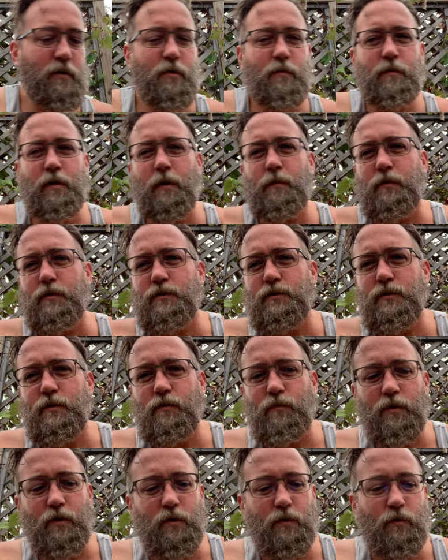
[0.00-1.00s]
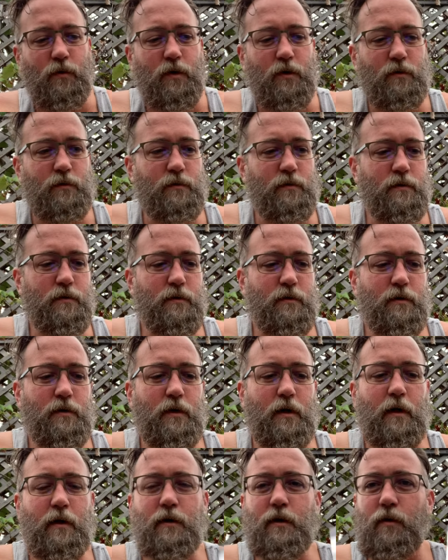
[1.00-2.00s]
Peppers do really well
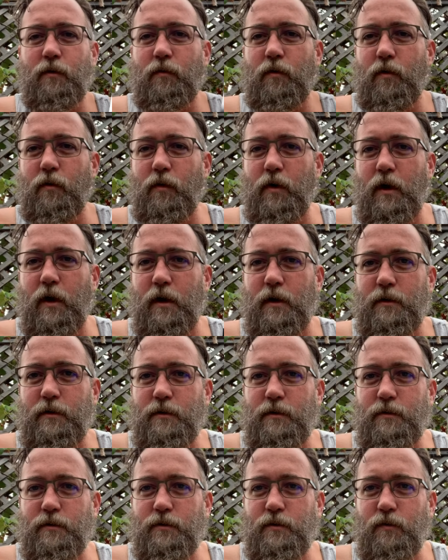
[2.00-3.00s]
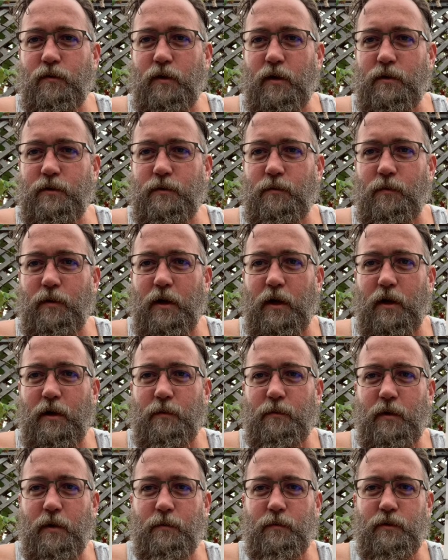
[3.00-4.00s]
out here where we're at. So we got some banana
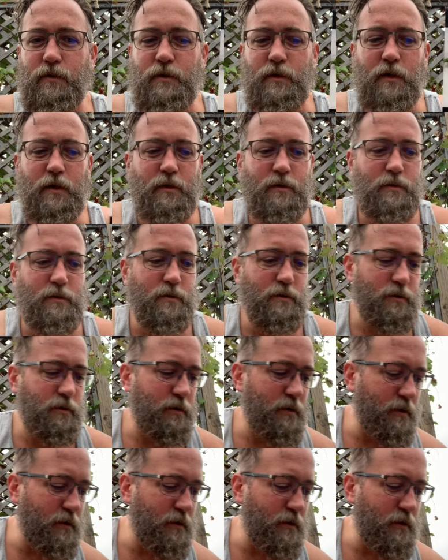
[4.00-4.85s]
pepper seeds.